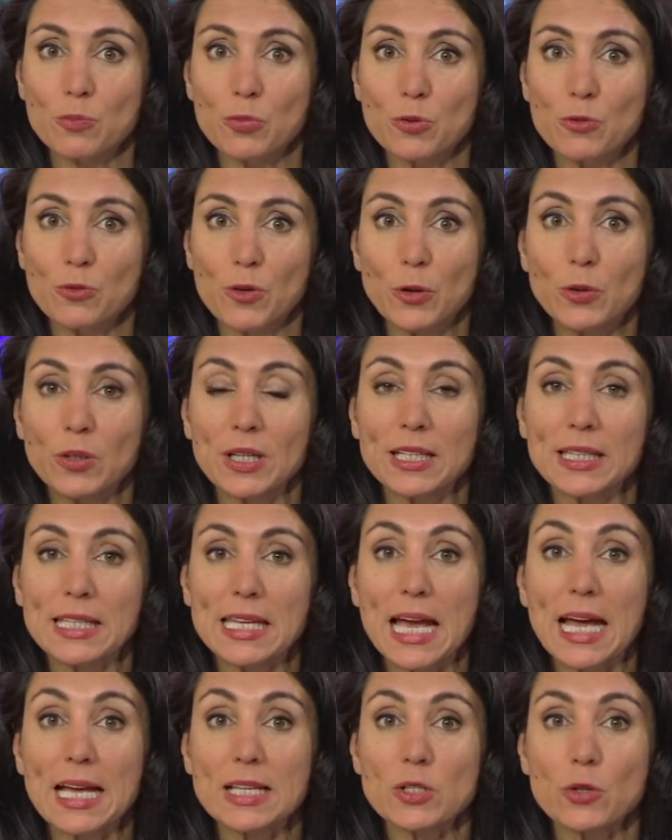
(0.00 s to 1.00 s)
provoking
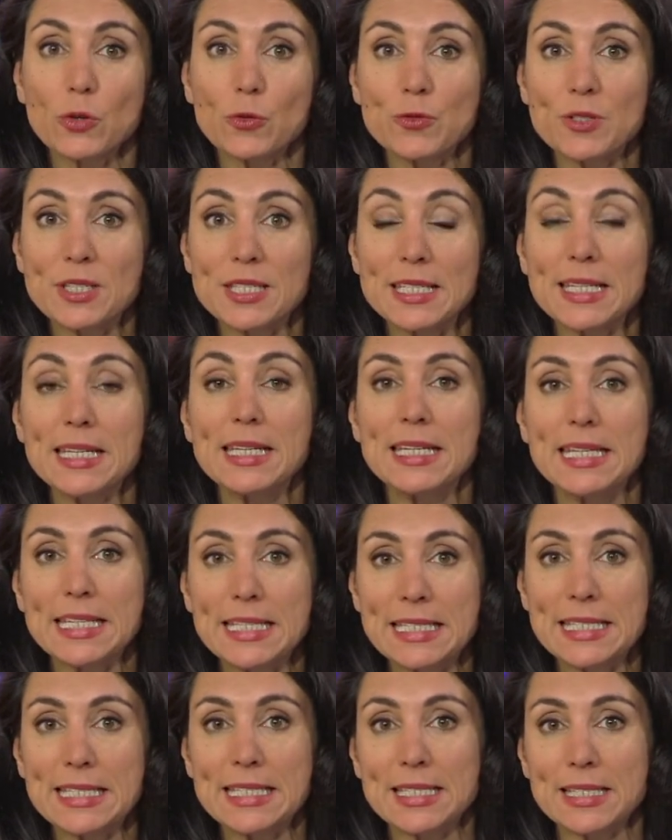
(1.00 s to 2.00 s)
the Azov Sea
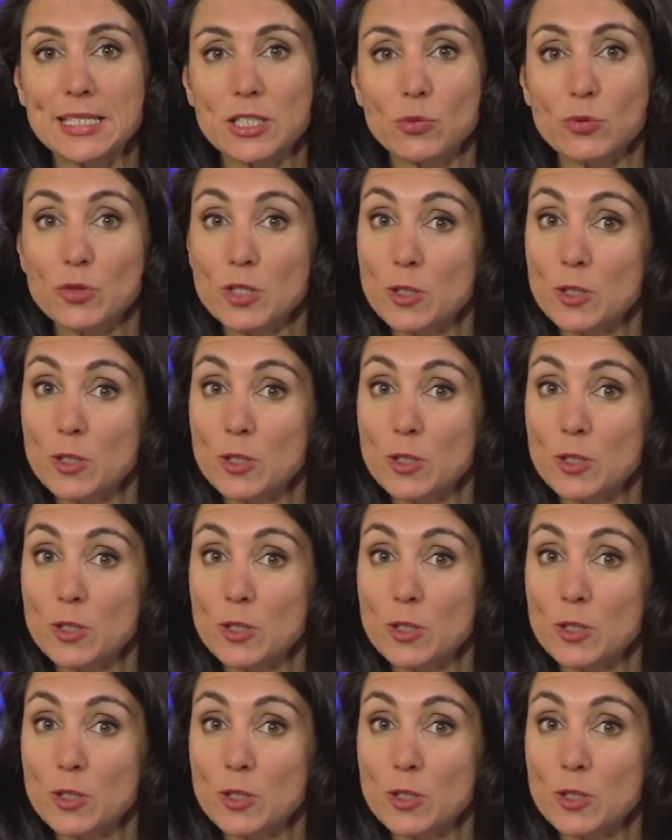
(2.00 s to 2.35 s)
incidents while